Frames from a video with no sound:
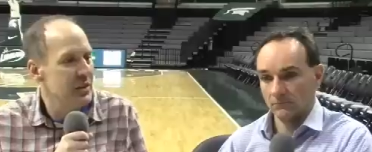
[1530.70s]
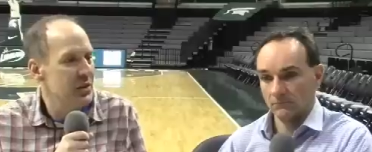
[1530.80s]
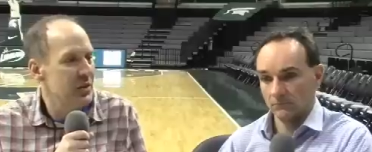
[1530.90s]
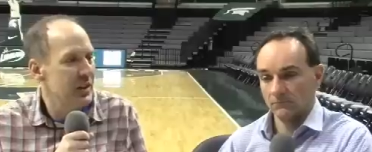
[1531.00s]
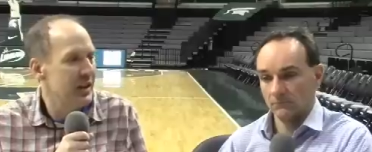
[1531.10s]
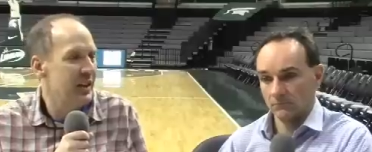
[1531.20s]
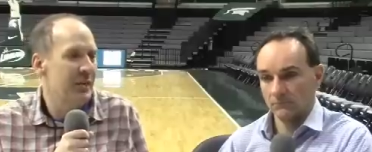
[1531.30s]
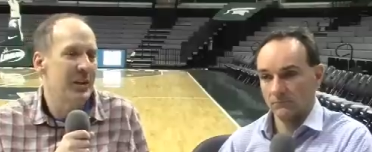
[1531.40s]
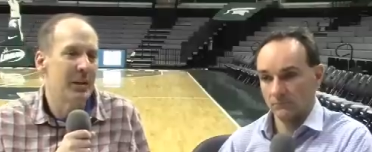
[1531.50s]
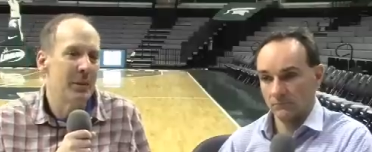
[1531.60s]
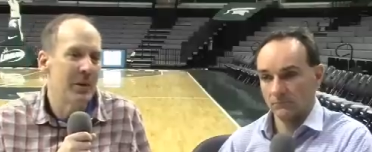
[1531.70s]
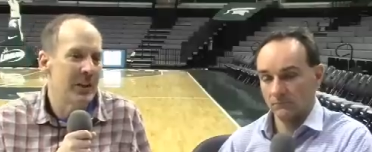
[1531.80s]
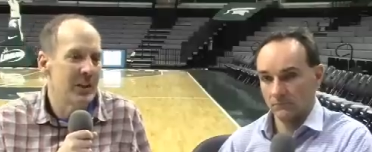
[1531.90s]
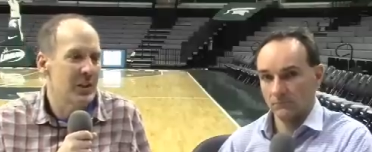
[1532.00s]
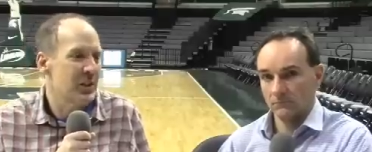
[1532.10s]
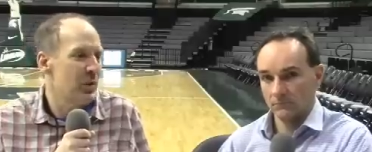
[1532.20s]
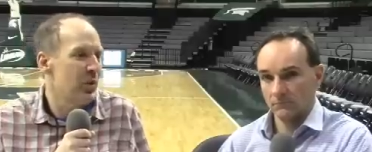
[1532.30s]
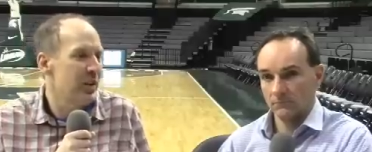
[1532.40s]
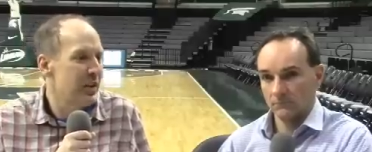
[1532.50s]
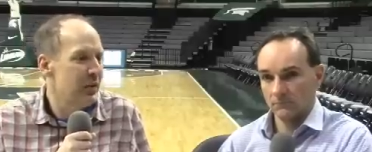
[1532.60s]
Speaker 1: shooting, I mean, the ability to
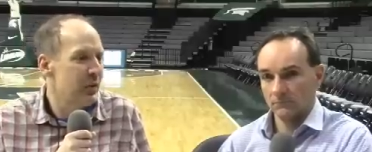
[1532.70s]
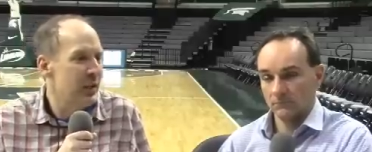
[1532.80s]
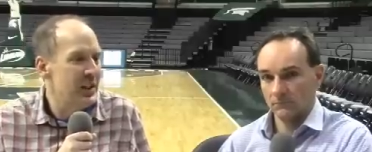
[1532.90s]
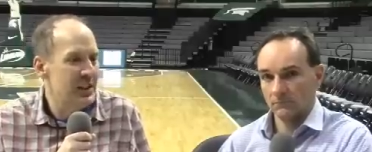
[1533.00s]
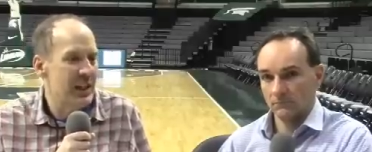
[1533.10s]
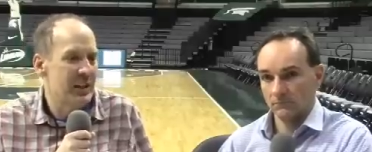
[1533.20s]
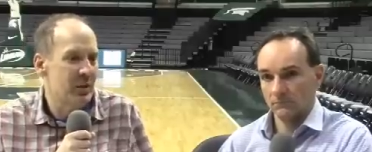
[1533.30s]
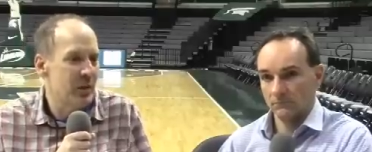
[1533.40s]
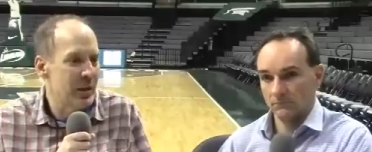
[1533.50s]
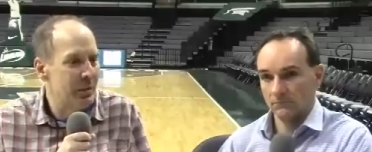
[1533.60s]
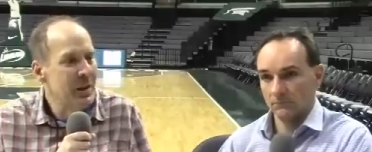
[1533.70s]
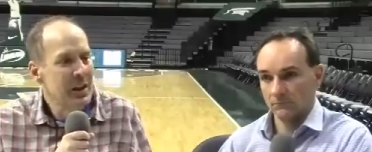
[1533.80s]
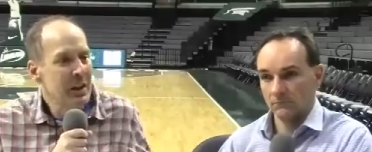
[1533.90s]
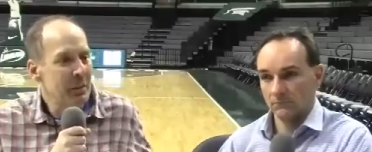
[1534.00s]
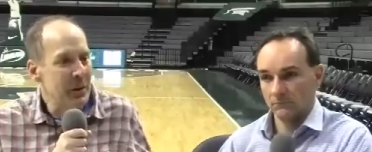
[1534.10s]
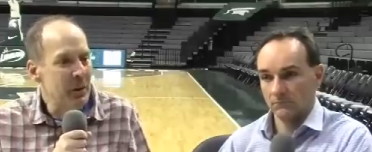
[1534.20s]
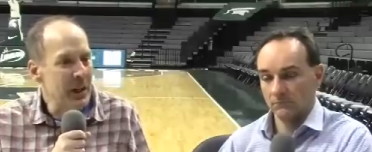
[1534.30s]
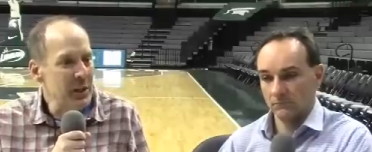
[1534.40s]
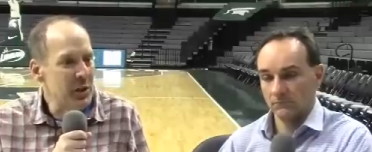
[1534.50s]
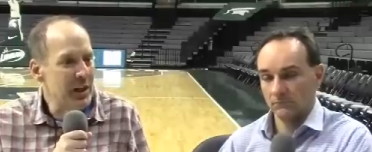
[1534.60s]
score in different ways at the rim,
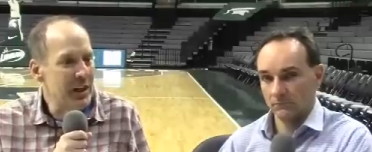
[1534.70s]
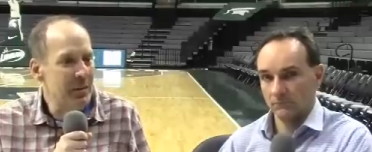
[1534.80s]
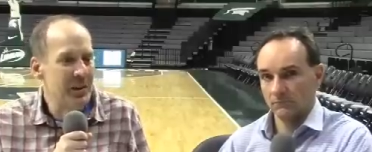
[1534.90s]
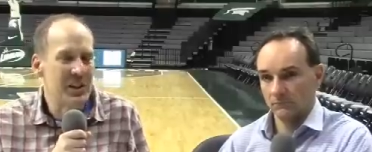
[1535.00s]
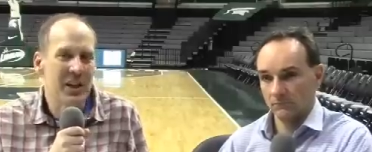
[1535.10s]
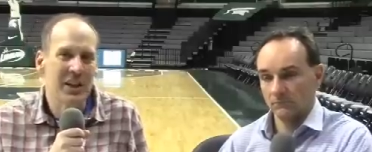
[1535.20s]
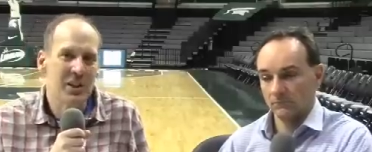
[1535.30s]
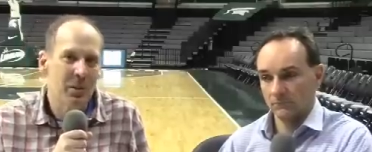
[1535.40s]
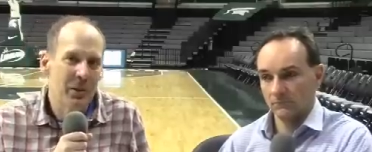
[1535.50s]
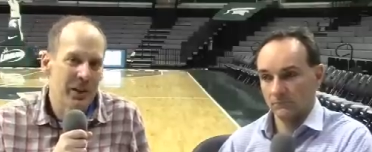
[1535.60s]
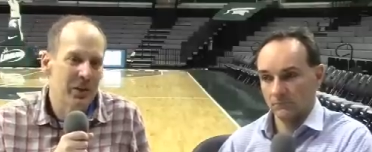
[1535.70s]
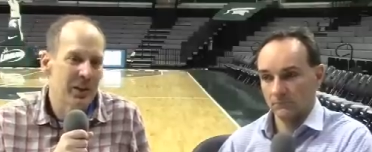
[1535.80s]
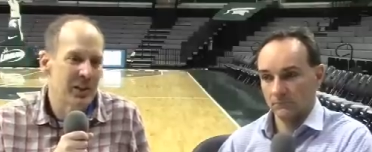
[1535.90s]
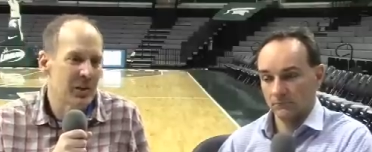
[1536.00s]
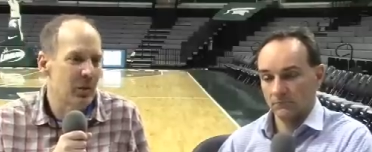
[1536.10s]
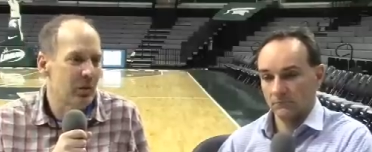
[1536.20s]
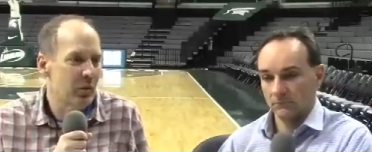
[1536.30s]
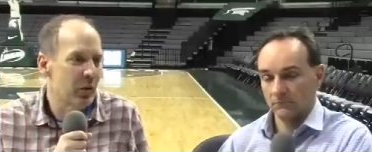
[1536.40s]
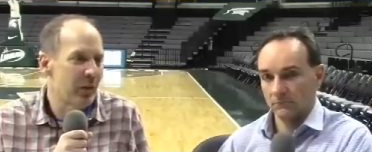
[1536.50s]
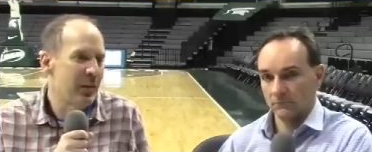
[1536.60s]
mid-range game. He's got so many good things going
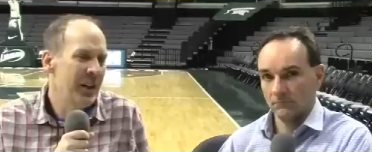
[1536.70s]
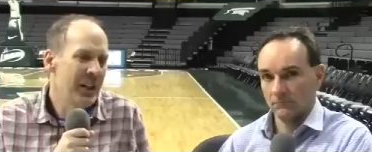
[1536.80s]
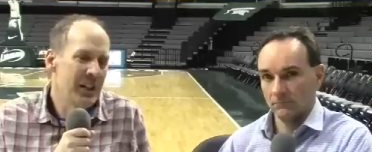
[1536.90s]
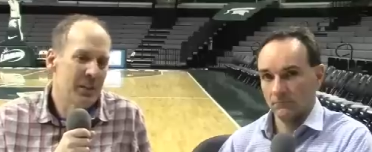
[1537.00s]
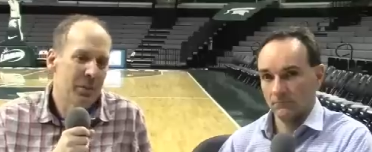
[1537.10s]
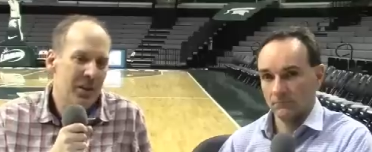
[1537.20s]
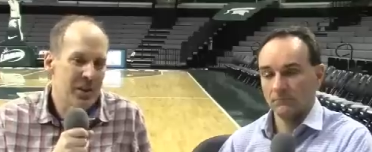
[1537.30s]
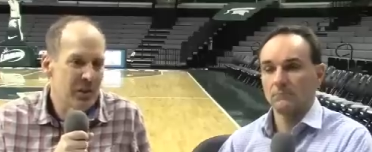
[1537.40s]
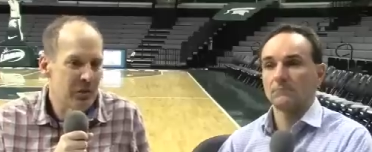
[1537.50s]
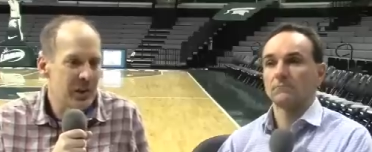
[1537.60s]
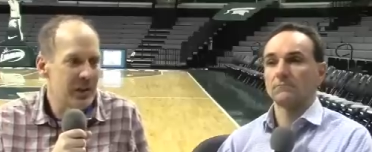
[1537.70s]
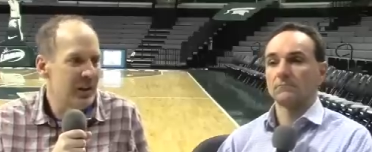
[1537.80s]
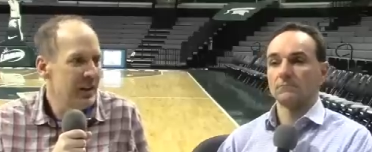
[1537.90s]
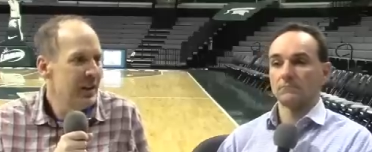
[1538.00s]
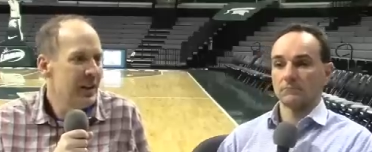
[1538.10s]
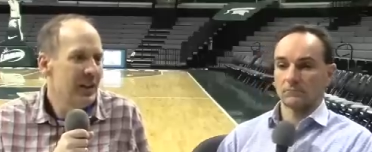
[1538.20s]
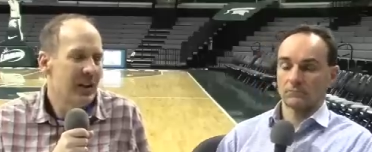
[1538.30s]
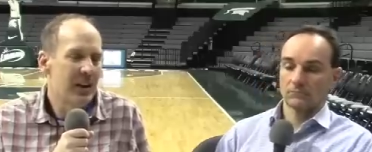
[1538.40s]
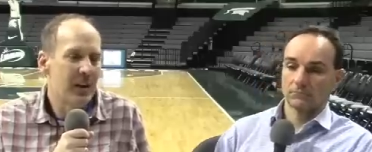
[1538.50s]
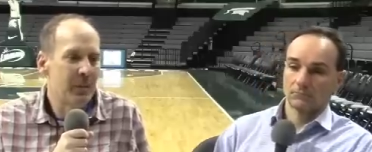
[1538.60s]
for him. He's a plus defender.
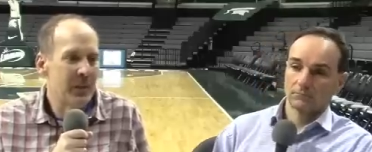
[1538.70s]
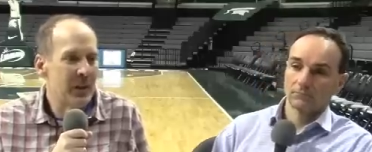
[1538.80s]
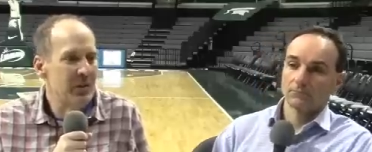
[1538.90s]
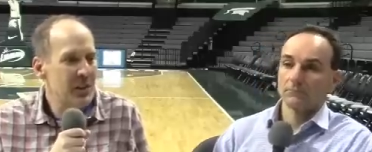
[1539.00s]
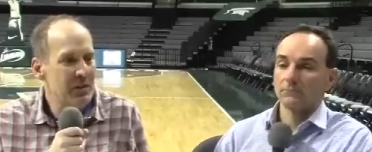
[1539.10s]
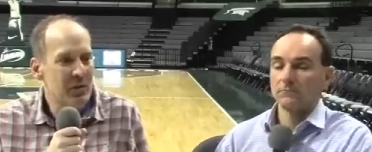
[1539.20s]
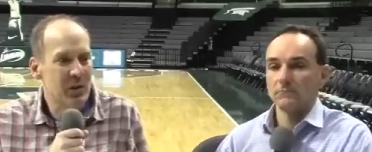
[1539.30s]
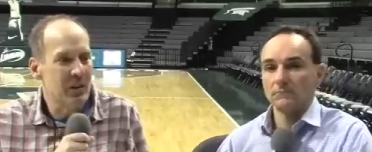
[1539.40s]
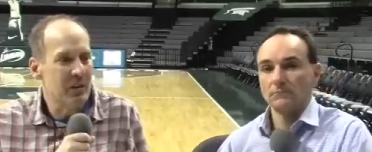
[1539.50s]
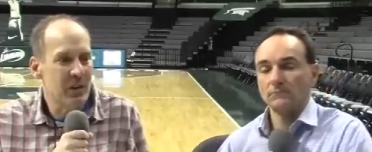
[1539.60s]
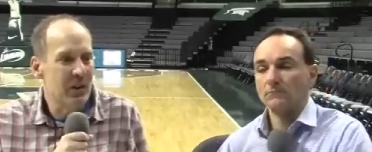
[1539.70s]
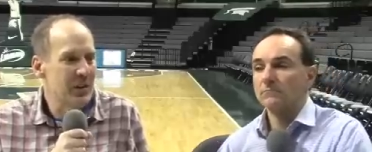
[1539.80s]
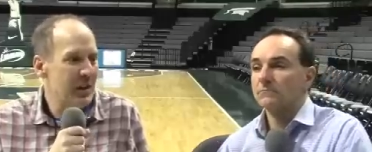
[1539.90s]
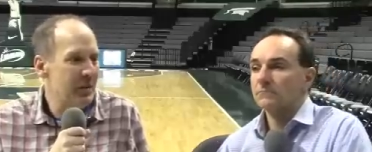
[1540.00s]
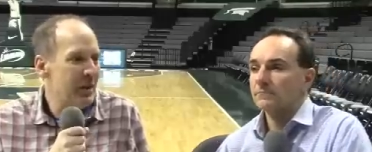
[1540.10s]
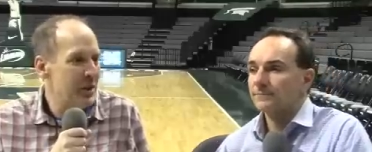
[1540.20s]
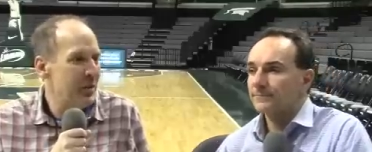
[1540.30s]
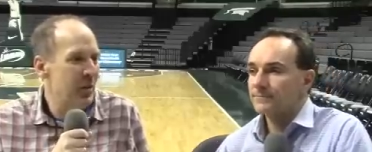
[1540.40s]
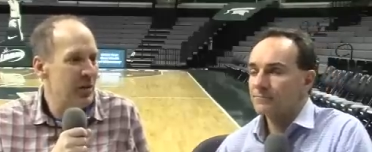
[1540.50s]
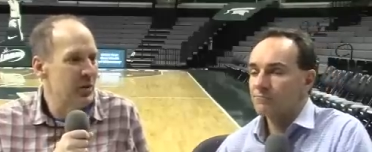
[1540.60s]
Um, you know, I've said for a long time, he reminds
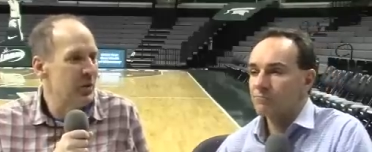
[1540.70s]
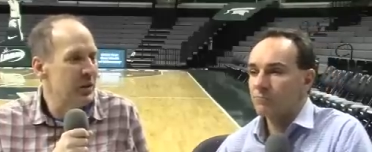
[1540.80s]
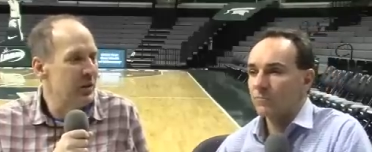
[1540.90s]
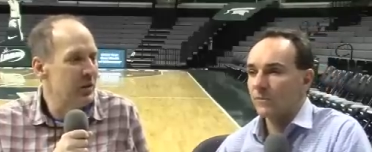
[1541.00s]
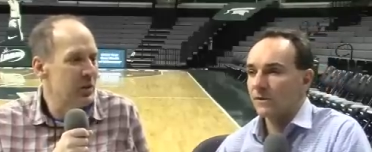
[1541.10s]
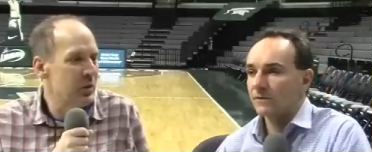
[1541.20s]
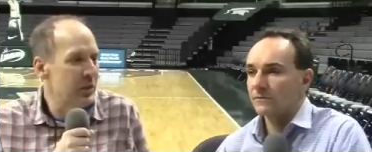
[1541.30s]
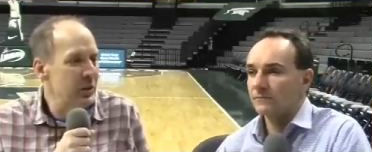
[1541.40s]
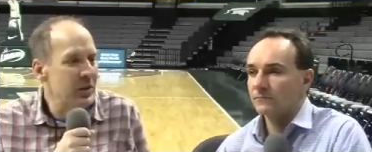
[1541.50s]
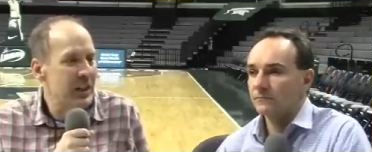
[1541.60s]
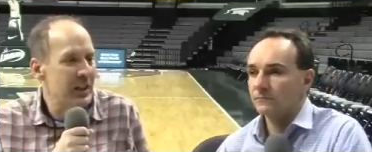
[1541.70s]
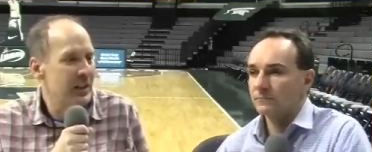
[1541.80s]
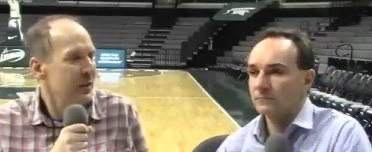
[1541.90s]
me of one of those old, old school UConn